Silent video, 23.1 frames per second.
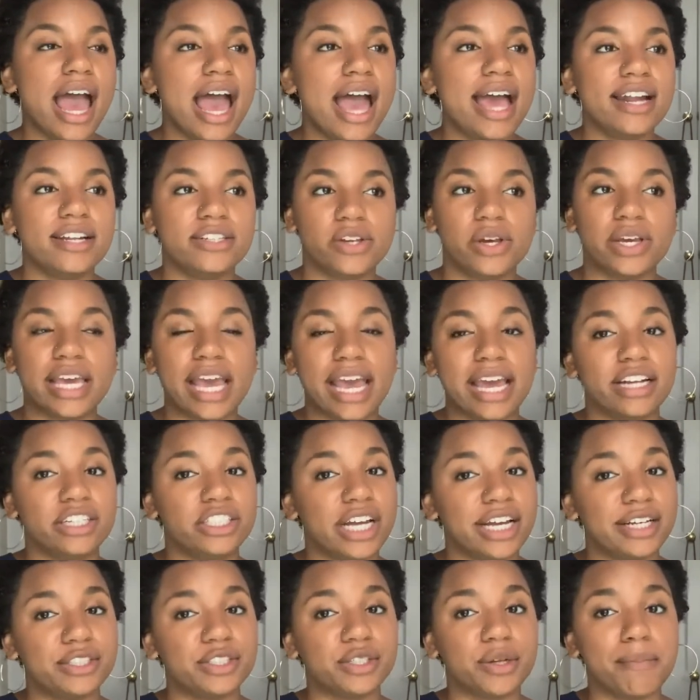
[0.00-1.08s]
It is okay to
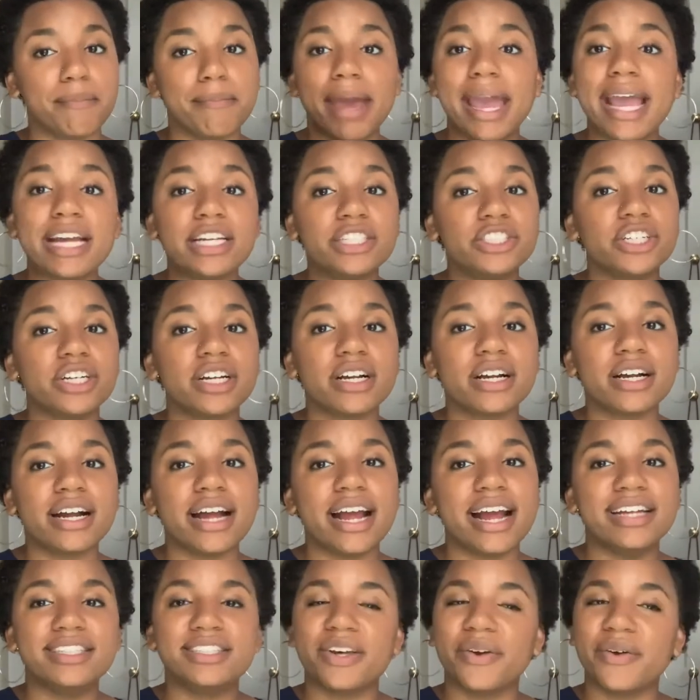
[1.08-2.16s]
change your major.
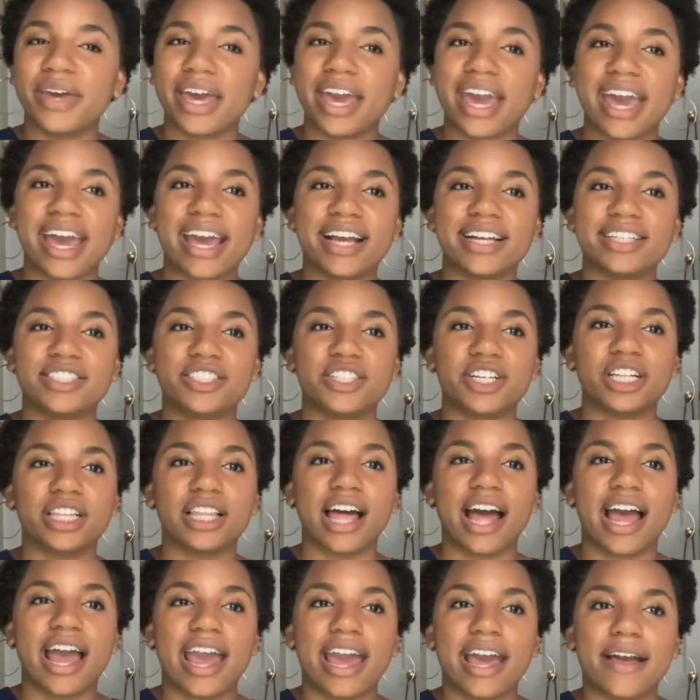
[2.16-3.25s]
It's okay to,
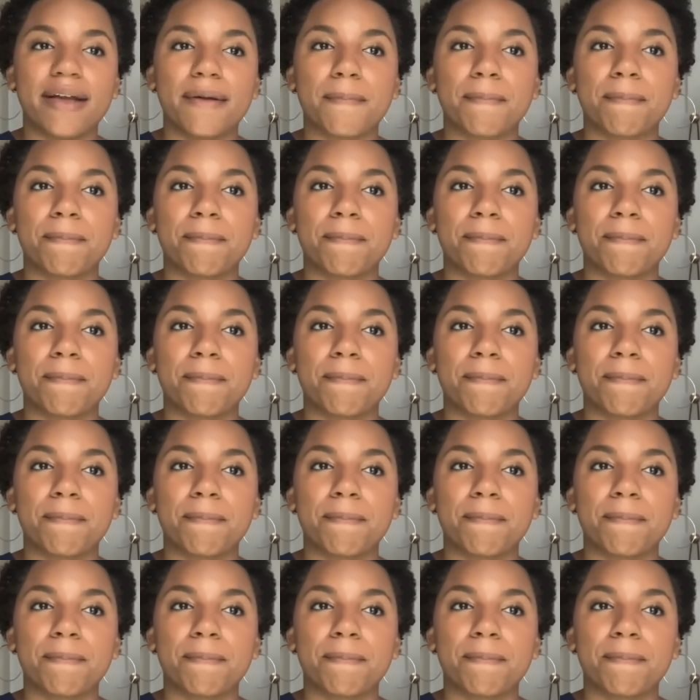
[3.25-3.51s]
like,